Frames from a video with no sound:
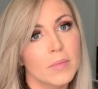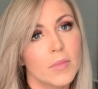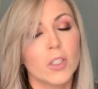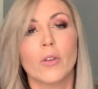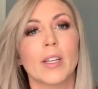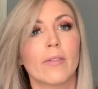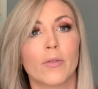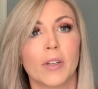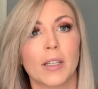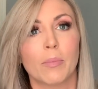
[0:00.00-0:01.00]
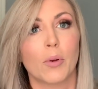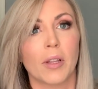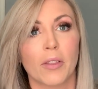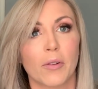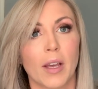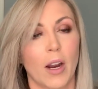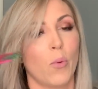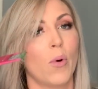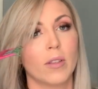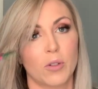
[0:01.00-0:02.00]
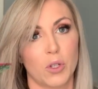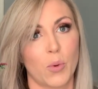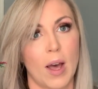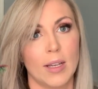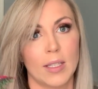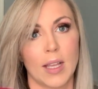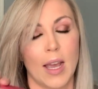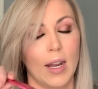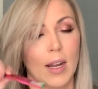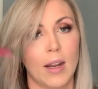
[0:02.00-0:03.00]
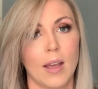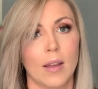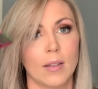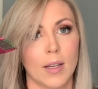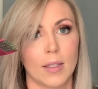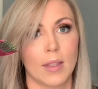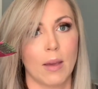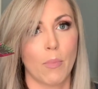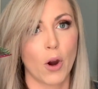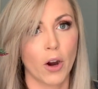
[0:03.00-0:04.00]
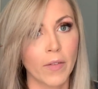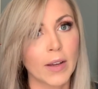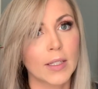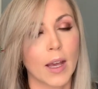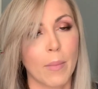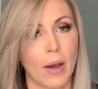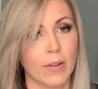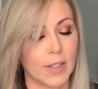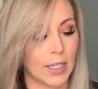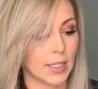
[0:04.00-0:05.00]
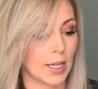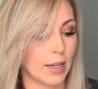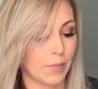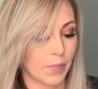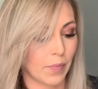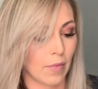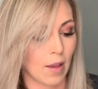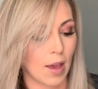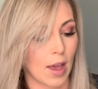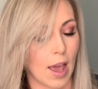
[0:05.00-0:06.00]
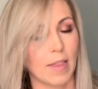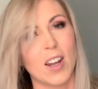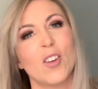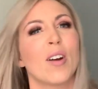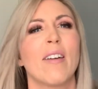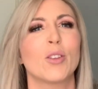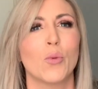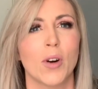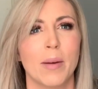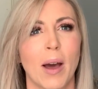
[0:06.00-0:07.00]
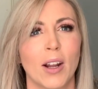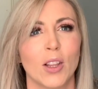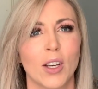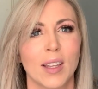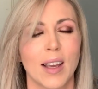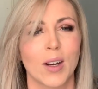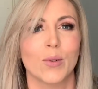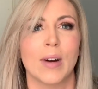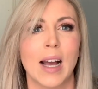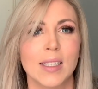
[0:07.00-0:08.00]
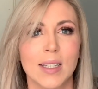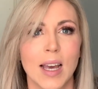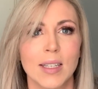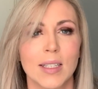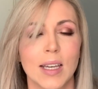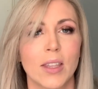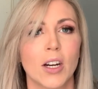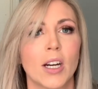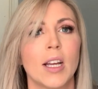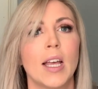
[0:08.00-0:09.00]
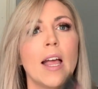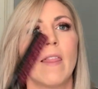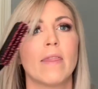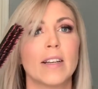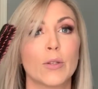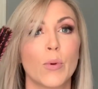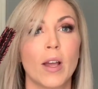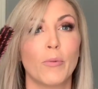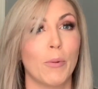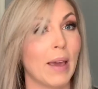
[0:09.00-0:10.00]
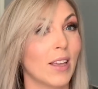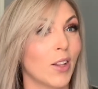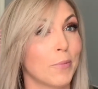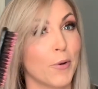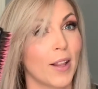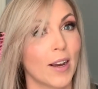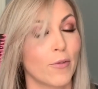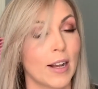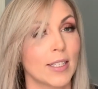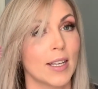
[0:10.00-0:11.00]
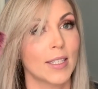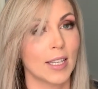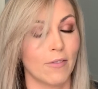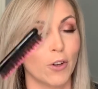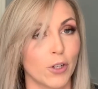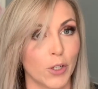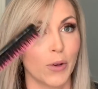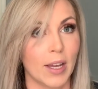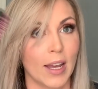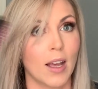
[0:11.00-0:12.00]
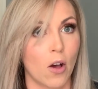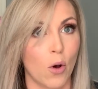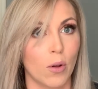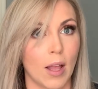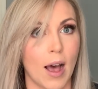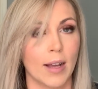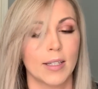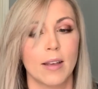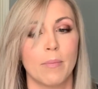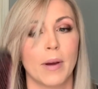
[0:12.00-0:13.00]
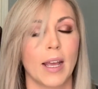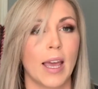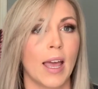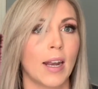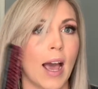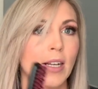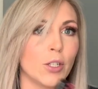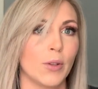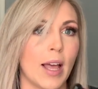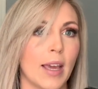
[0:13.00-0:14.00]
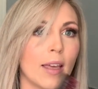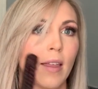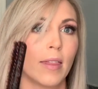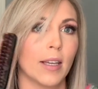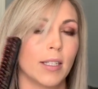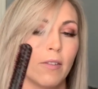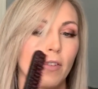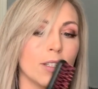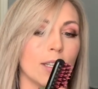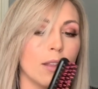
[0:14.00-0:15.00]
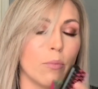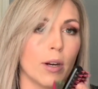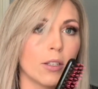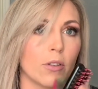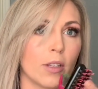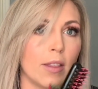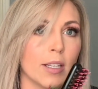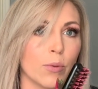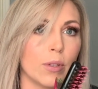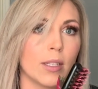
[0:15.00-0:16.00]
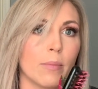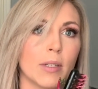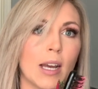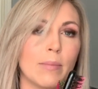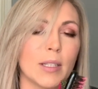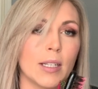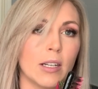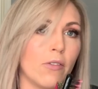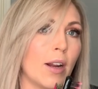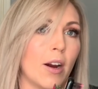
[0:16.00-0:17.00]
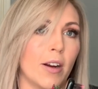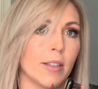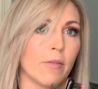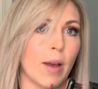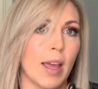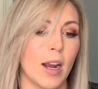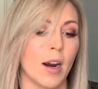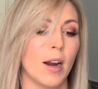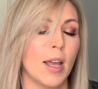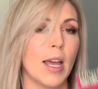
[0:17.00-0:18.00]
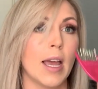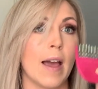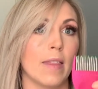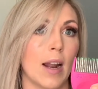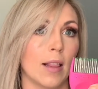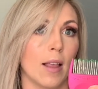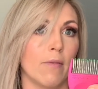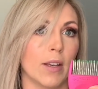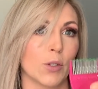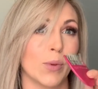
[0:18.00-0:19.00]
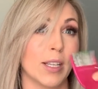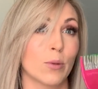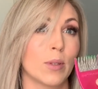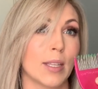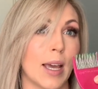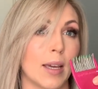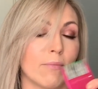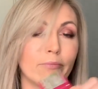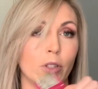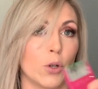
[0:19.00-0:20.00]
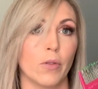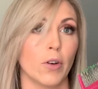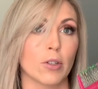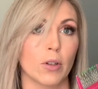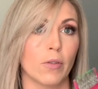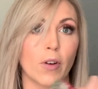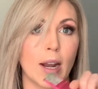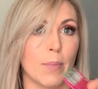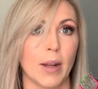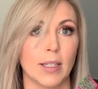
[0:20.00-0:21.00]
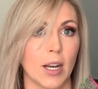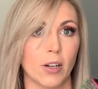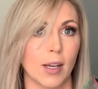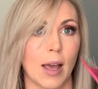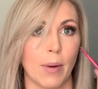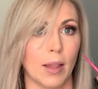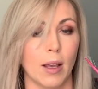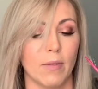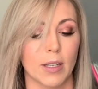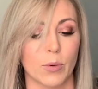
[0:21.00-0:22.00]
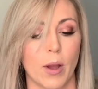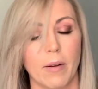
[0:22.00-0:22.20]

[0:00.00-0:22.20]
you only have to really pull it through the hair once or twice, and it does the perfect amount of teasing. And then you don't have to worry about it looking like a rat's nest either. This one will make it look more like a rat's nest if you're doing it a whole lot. But again, I do like the difference in the bristles on this one sometimes in different areas of my hair. And then I love this one. This one's like universal for anybody's hair type. I love this one.